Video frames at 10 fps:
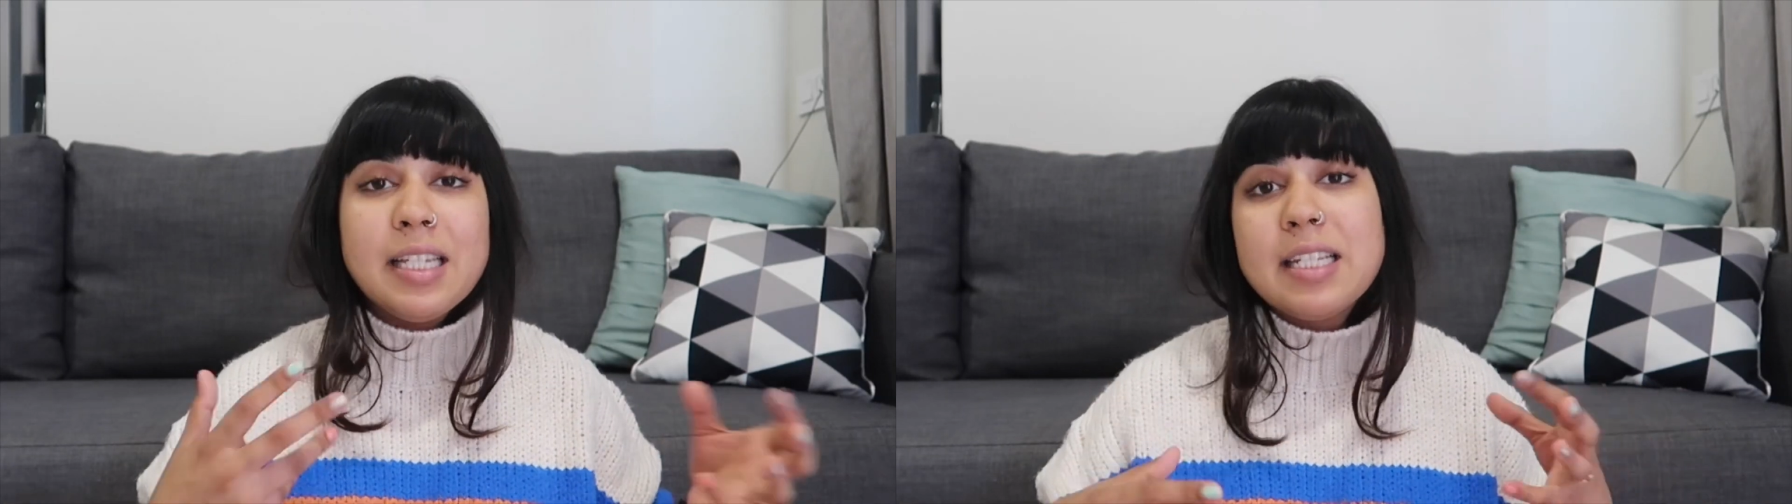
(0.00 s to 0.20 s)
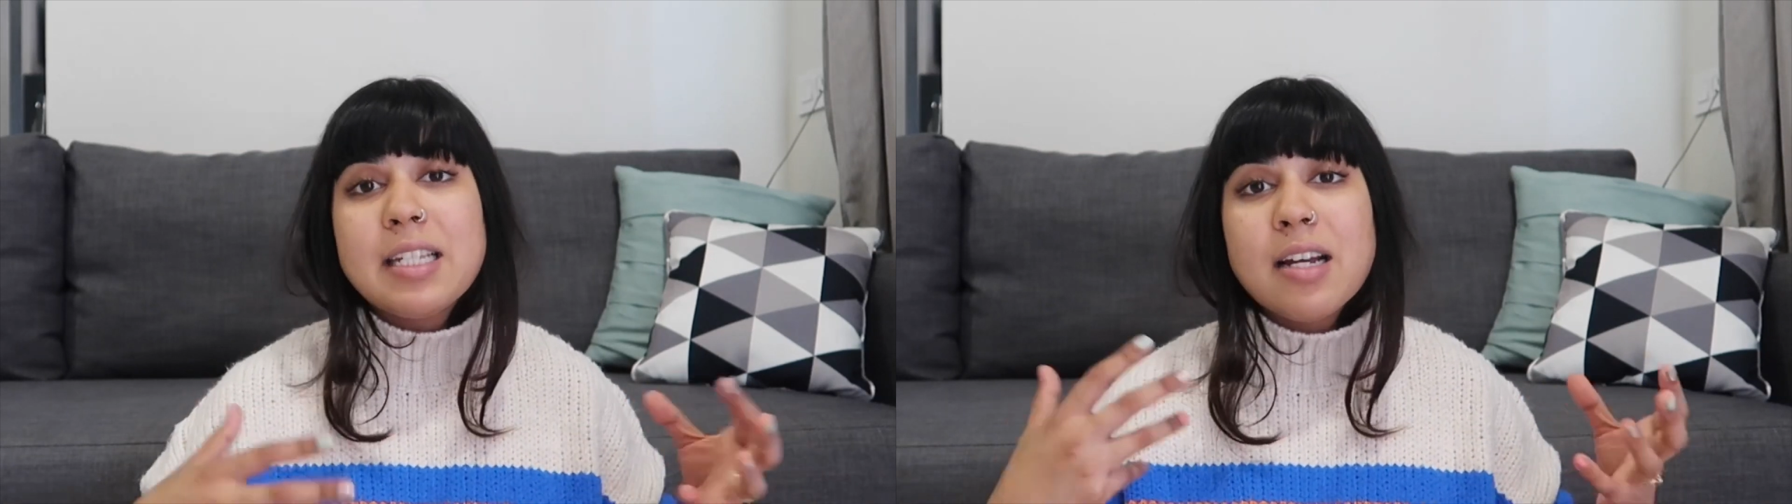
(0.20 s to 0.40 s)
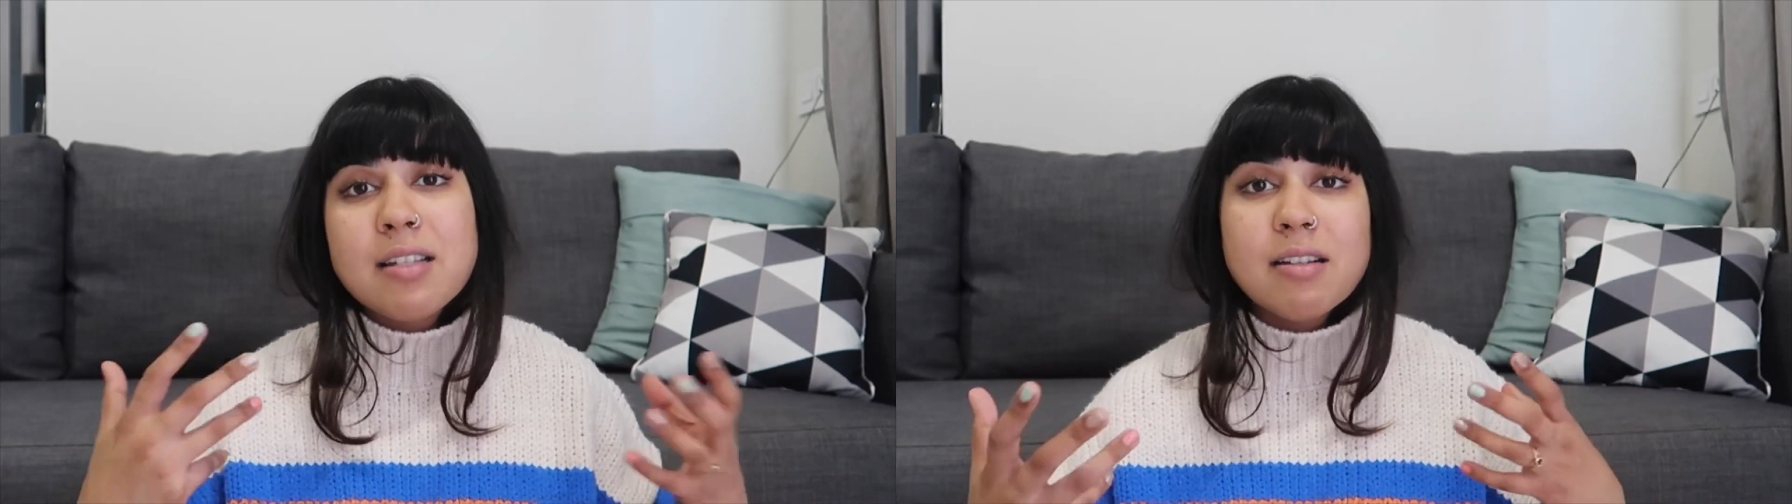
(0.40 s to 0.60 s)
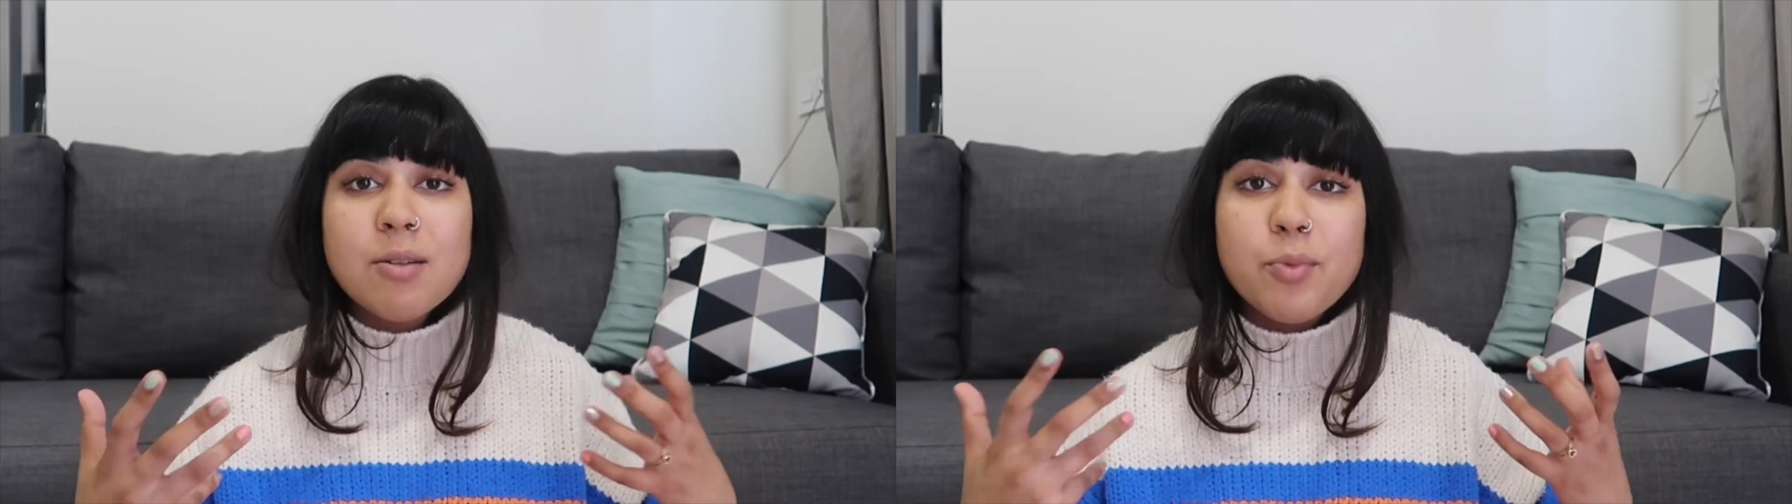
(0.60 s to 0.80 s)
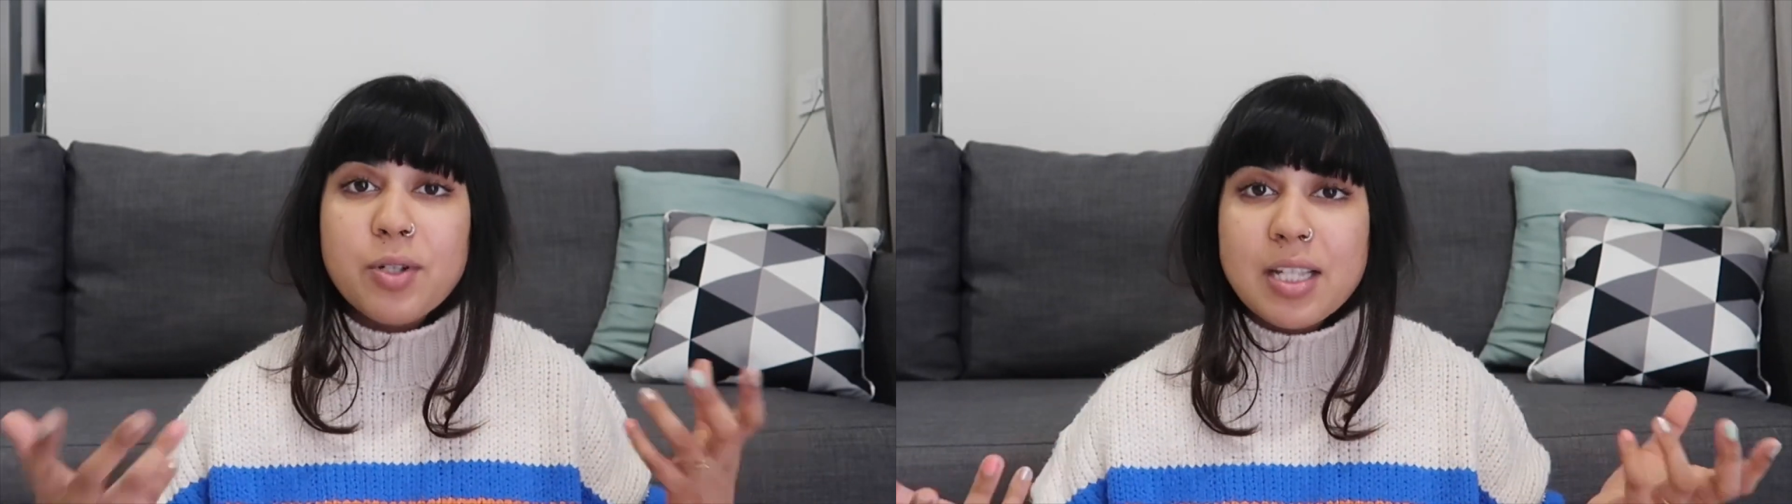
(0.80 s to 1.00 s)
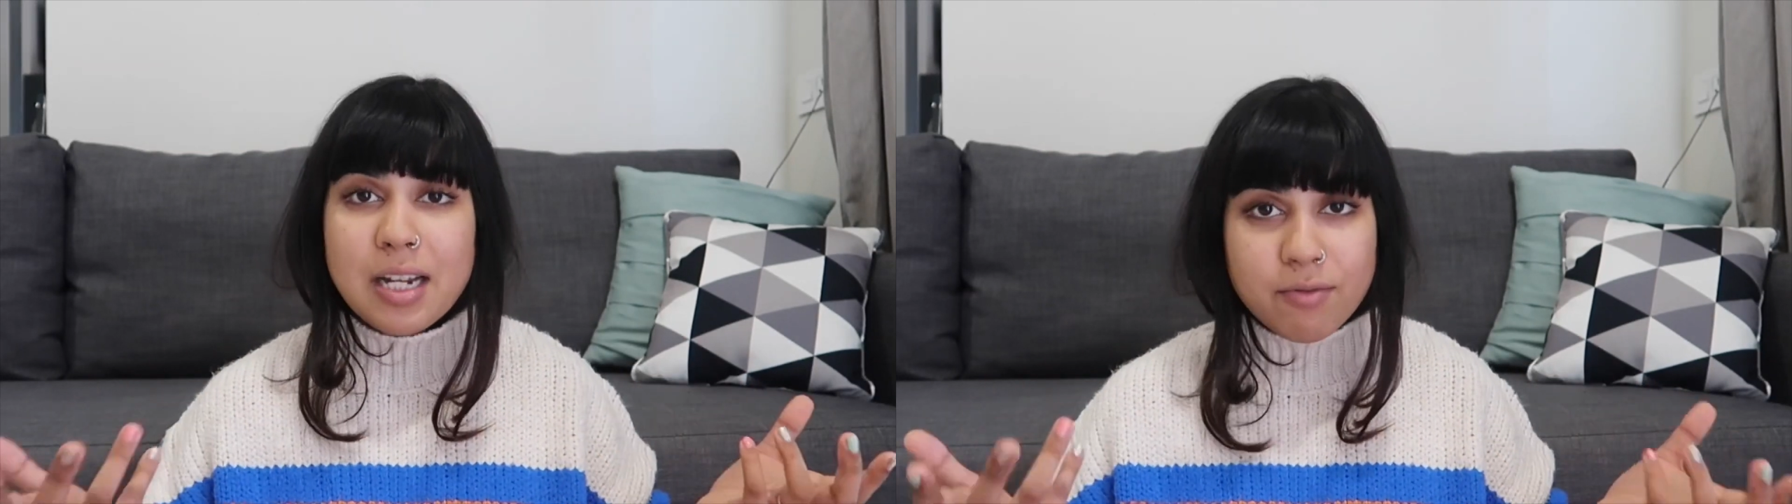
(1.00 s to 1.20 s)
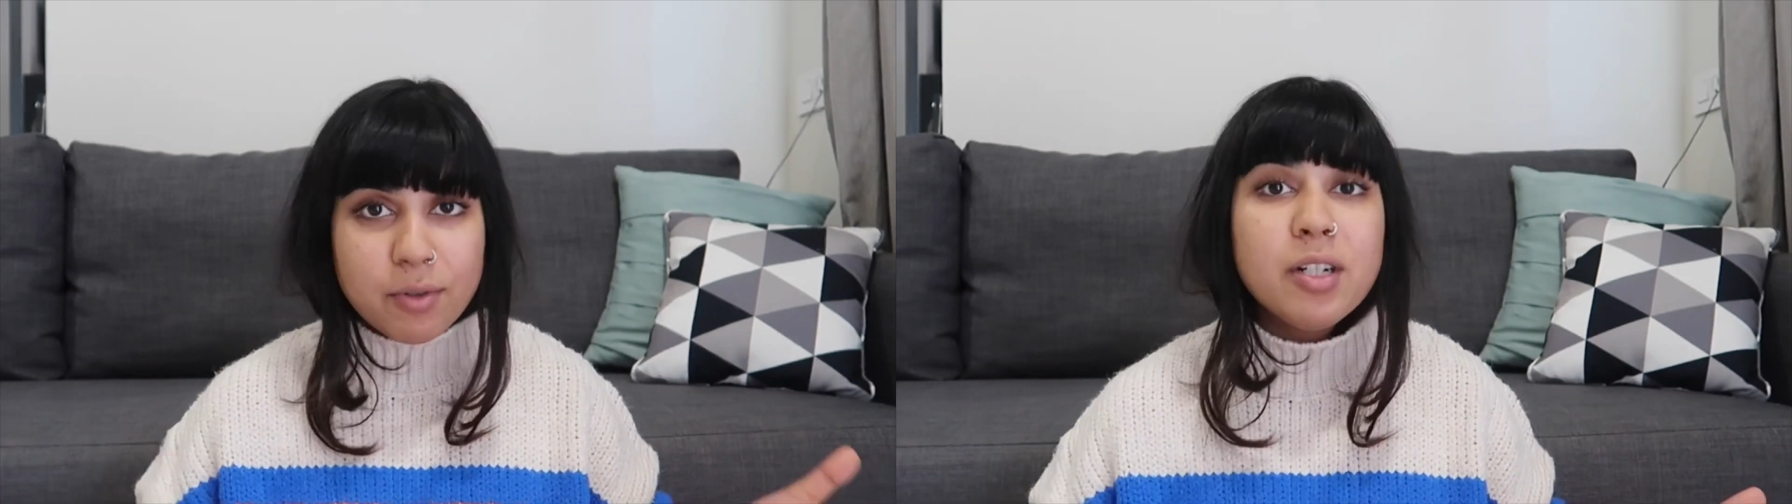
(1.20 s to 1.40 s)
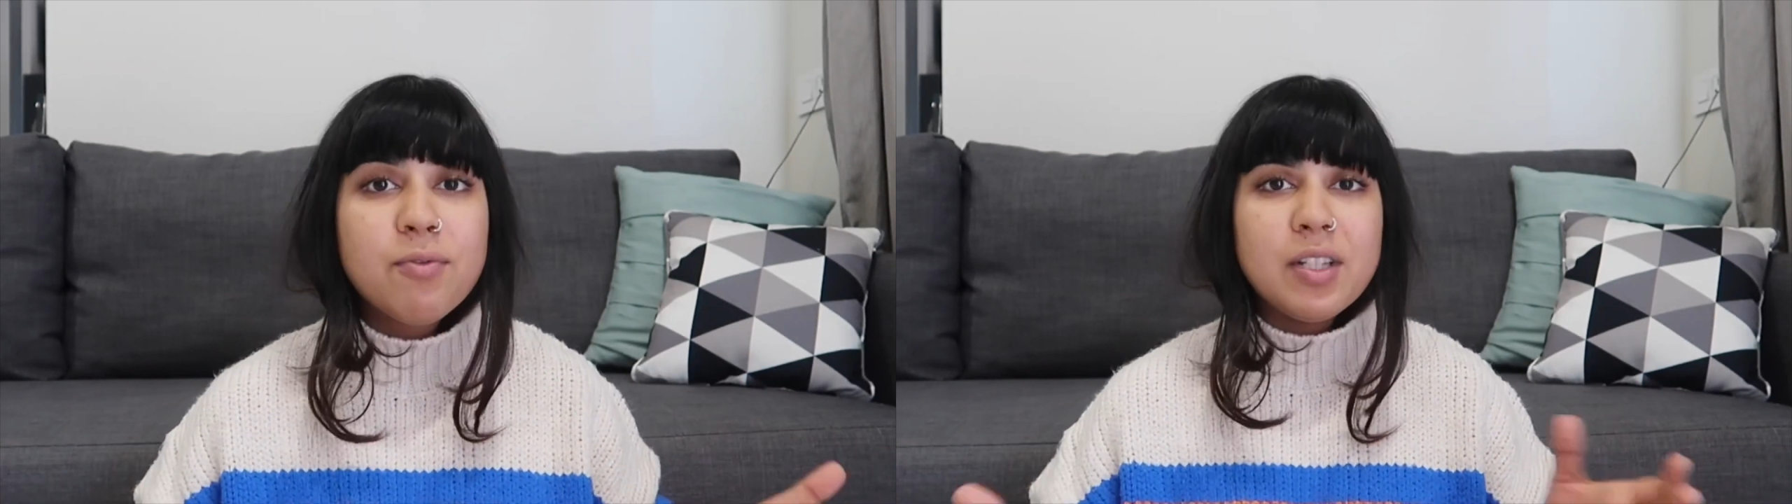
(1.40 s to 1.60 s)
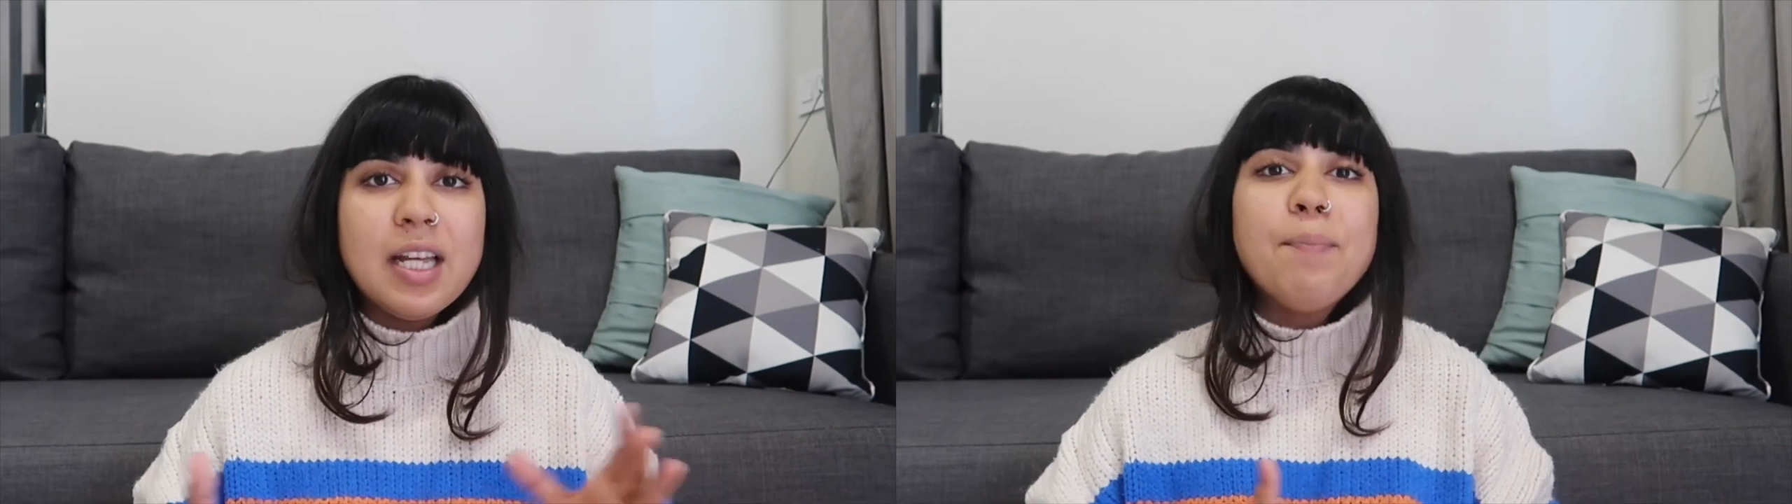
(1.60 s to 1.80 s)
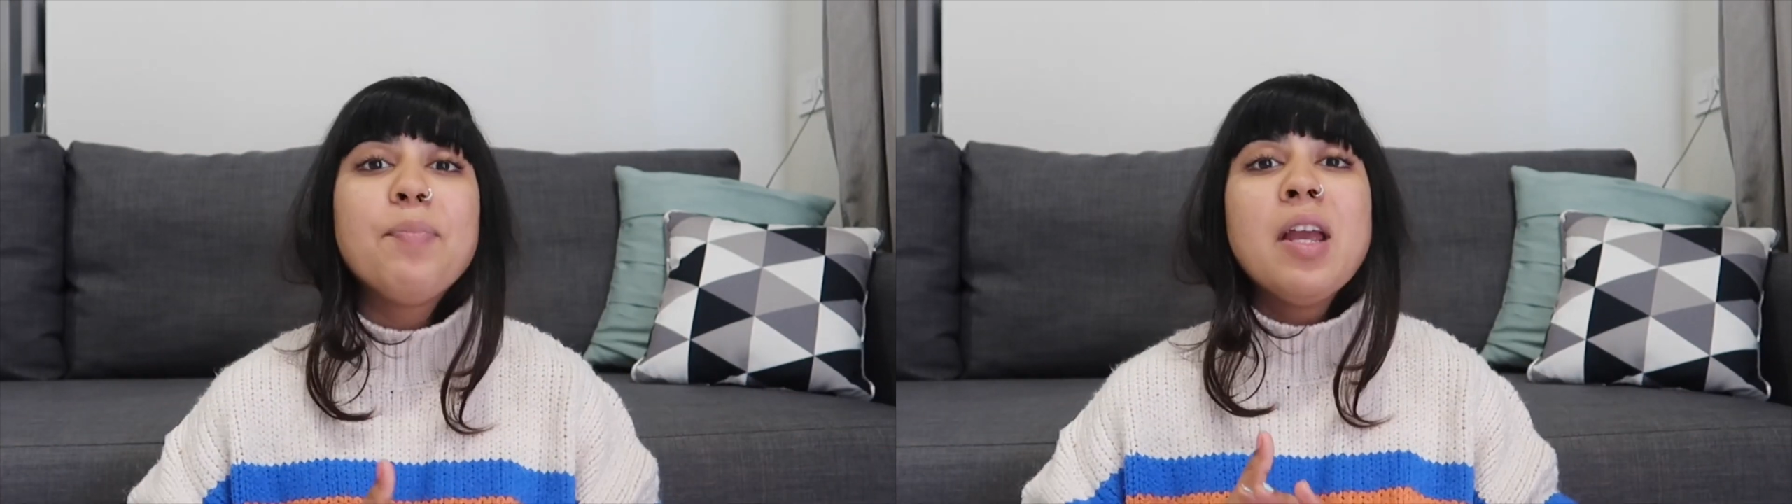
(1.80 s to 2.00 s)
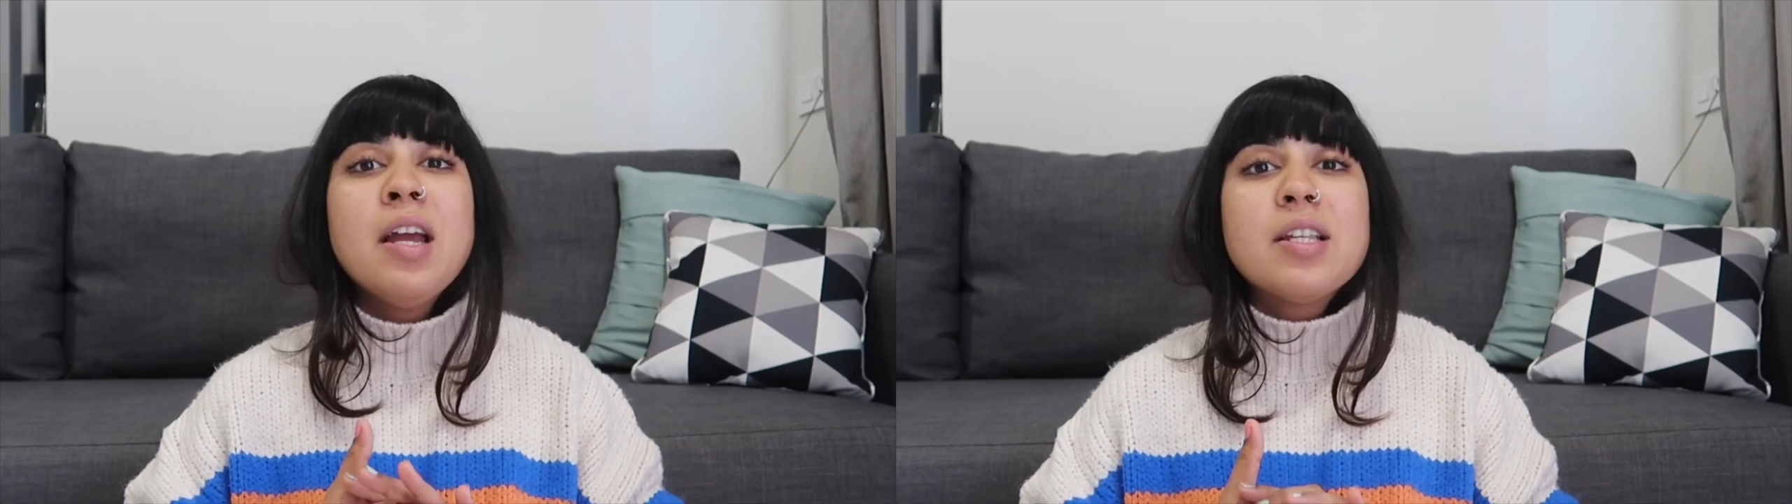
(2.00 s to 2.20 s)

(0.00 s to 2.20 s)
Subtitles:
these are certain books that have worked for them.